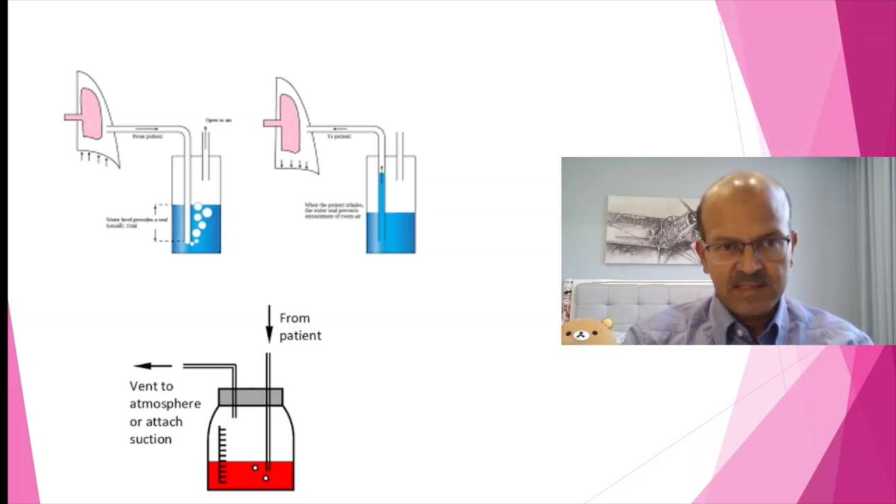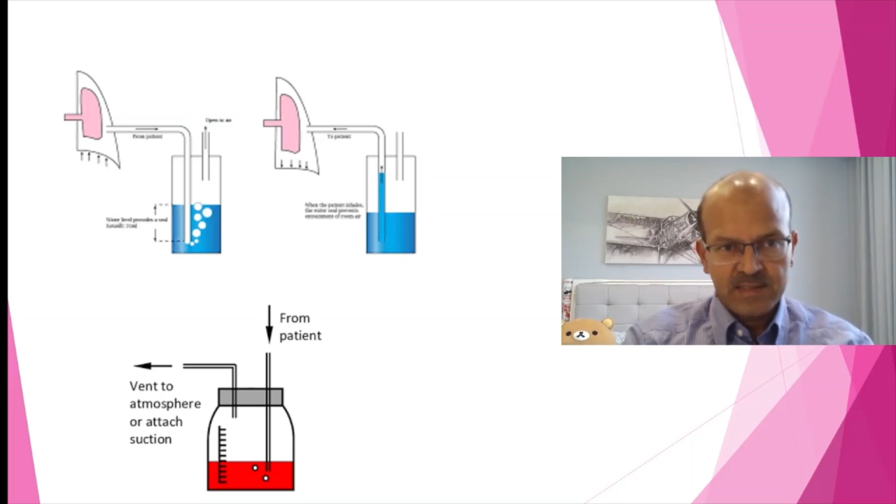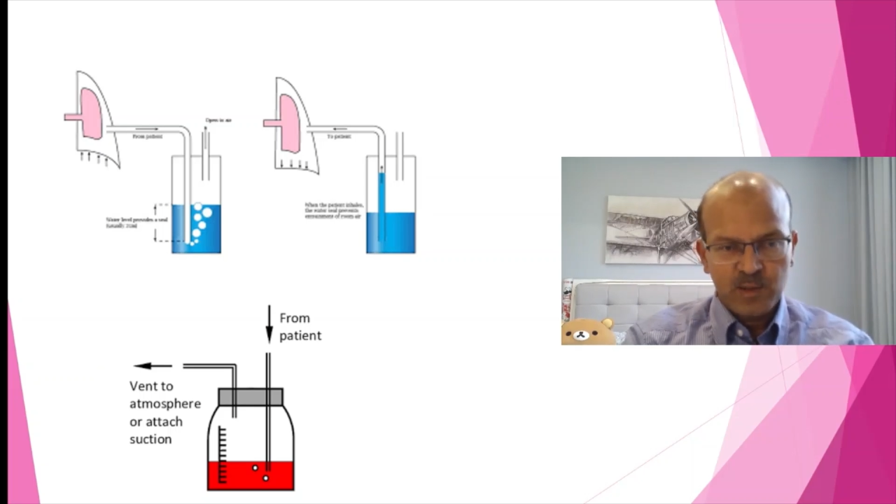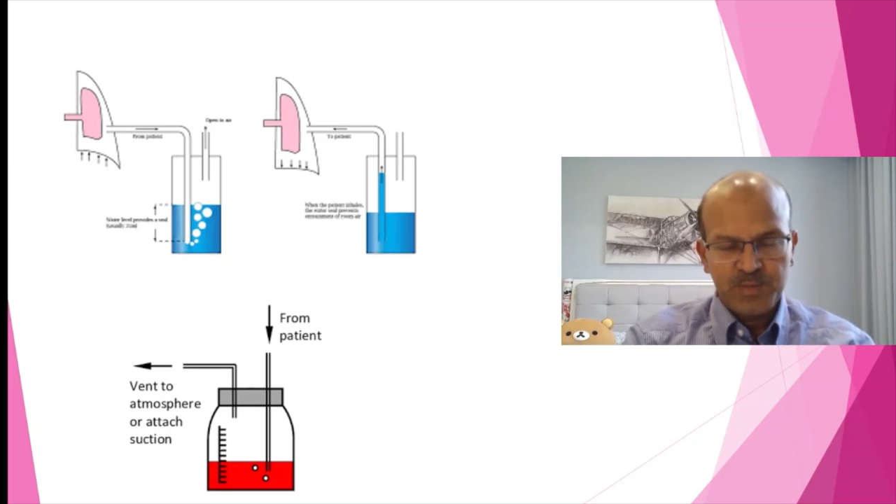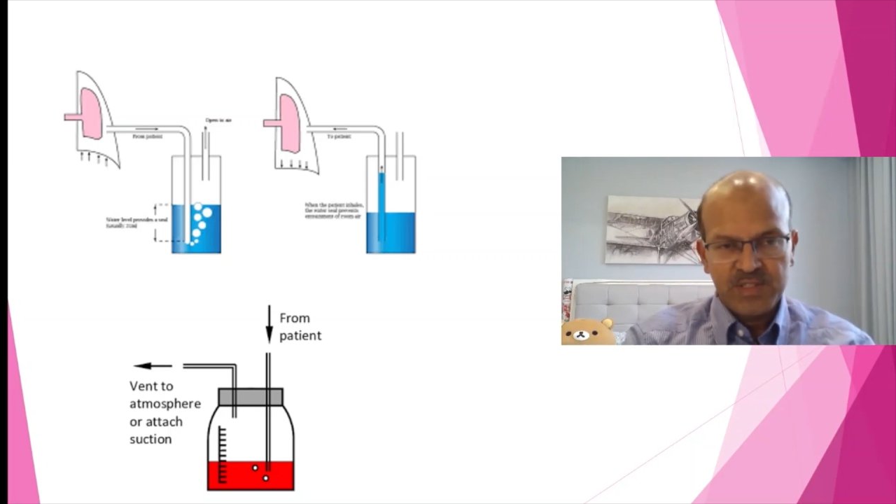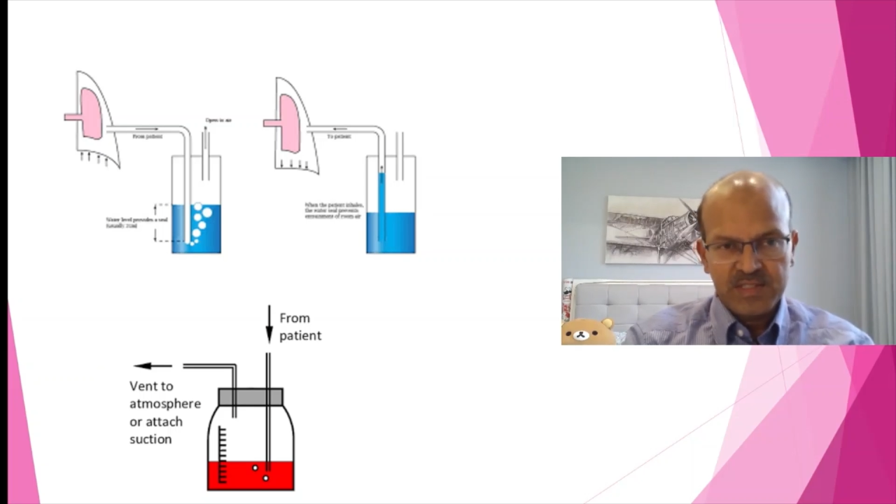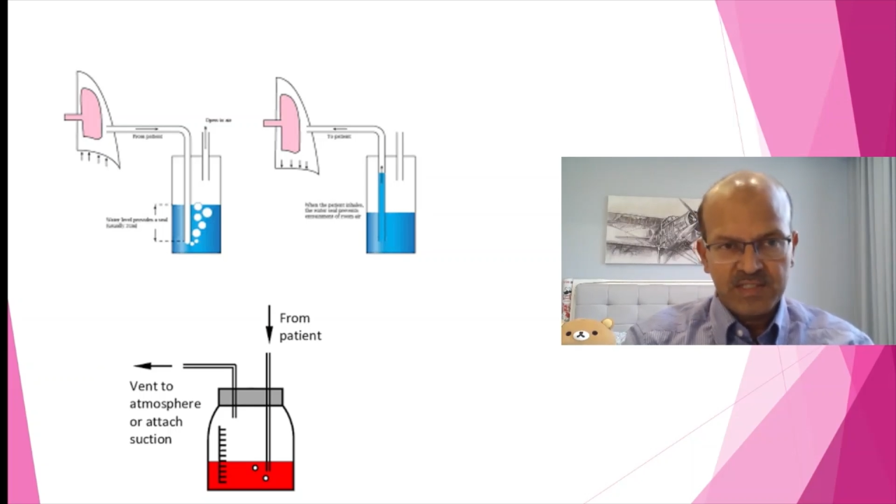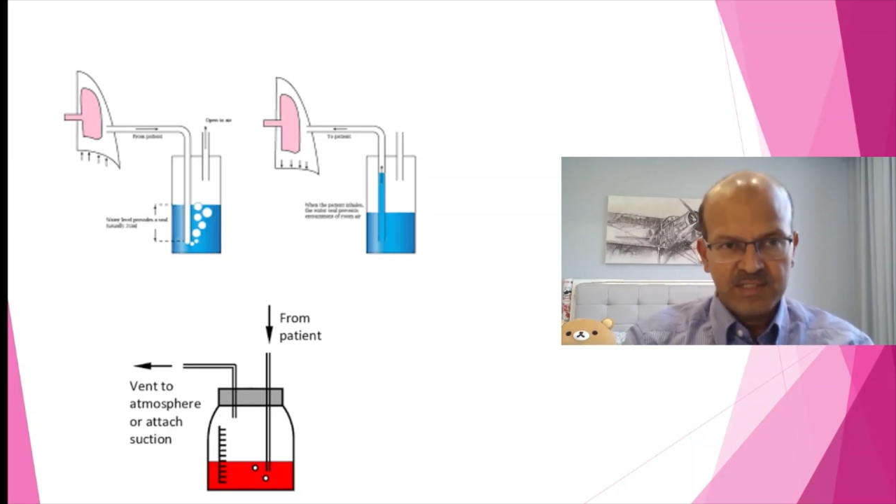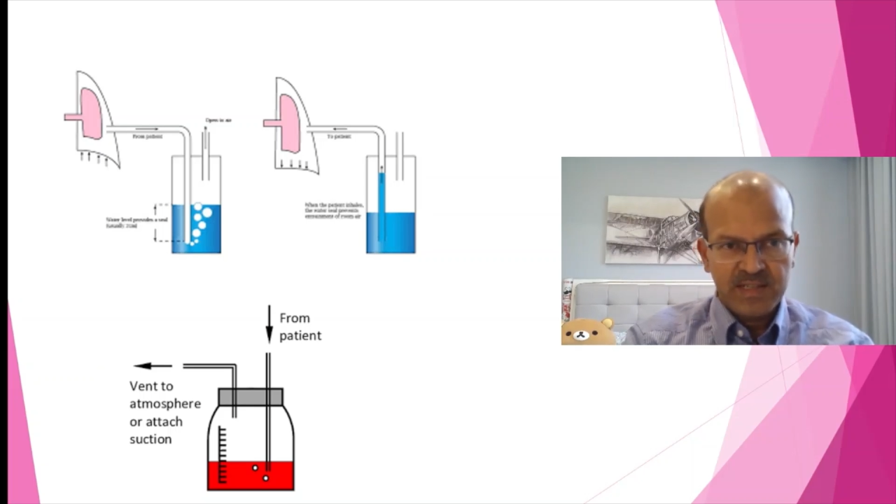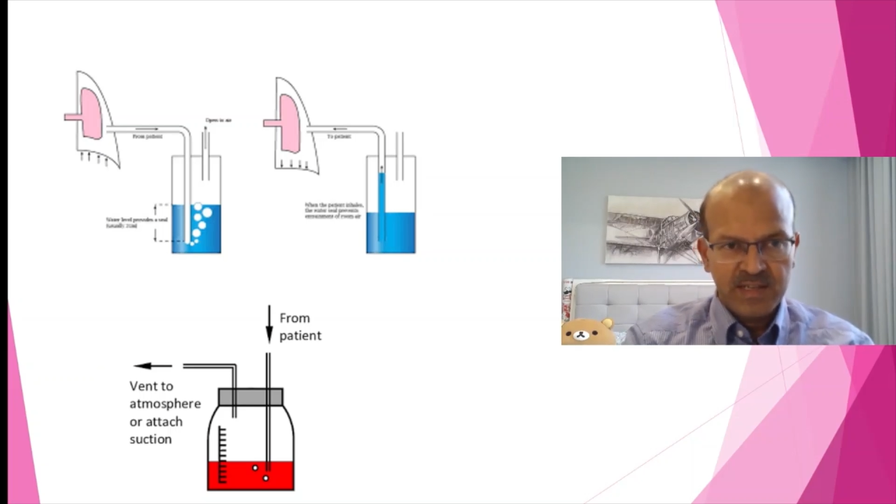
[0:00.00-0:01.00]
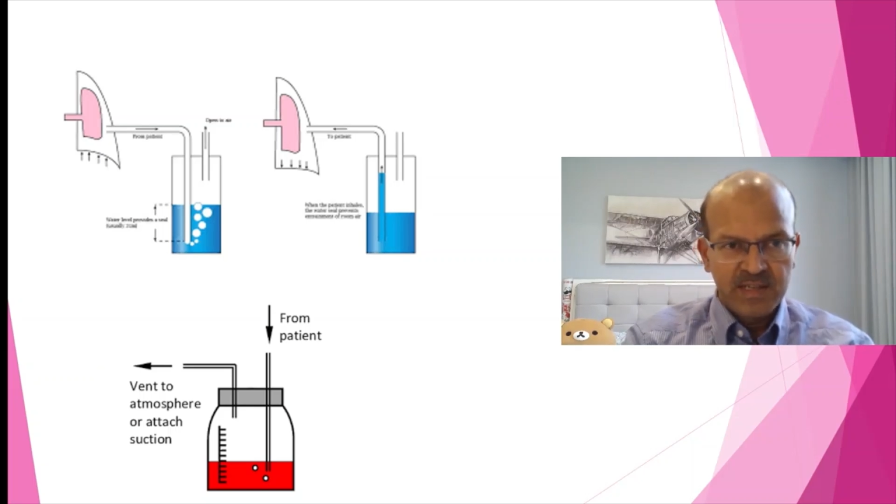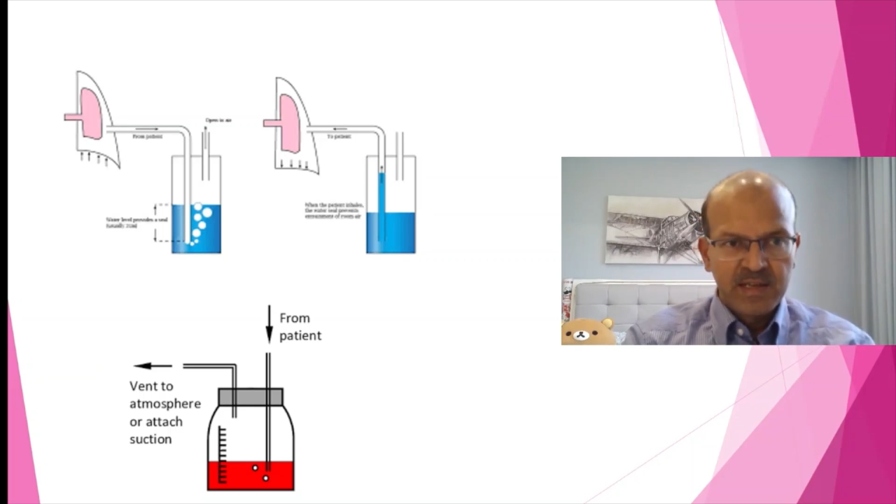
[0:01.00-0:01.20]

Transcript: stop the suction,